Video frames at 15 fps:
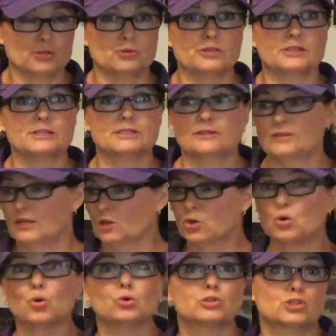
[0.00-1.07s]
you this and then
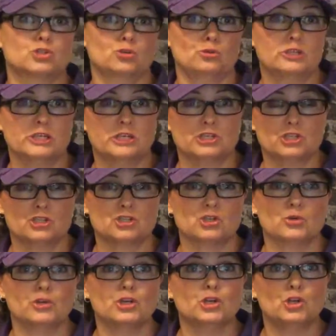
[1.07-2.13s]
course 2 teaches
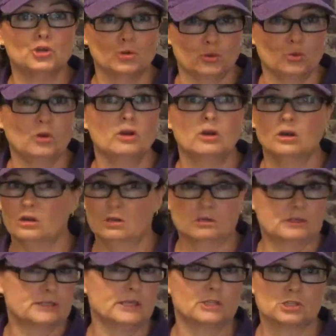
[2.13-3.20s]
you a new
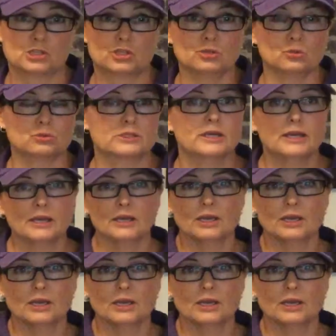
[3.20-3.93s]
set of skills.